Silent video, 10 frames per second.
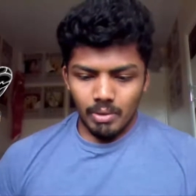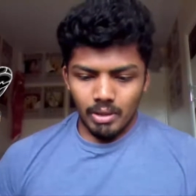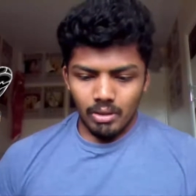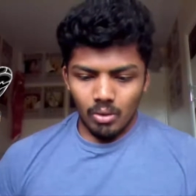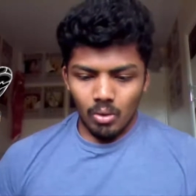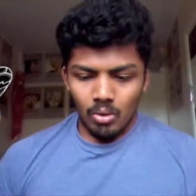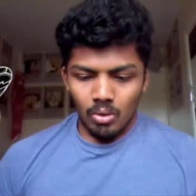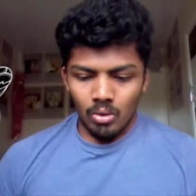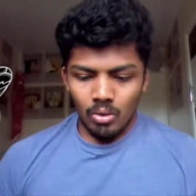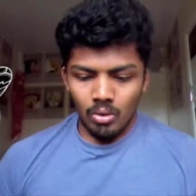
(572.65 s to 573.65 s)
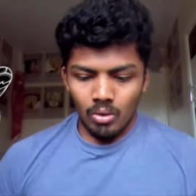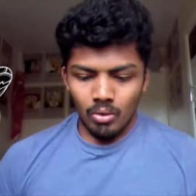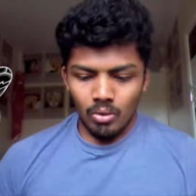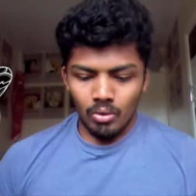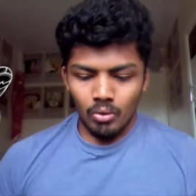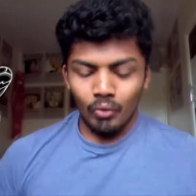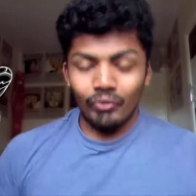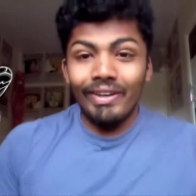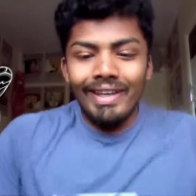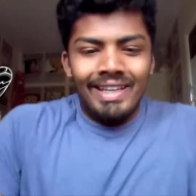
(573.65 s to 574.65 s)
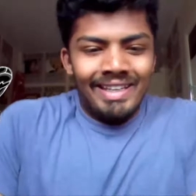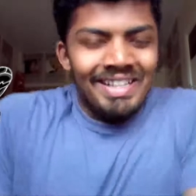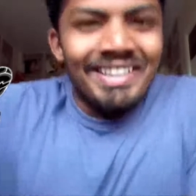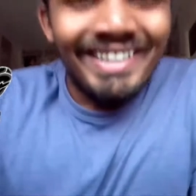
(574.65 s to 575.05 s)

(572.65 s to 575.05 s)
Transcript: party oh Luffy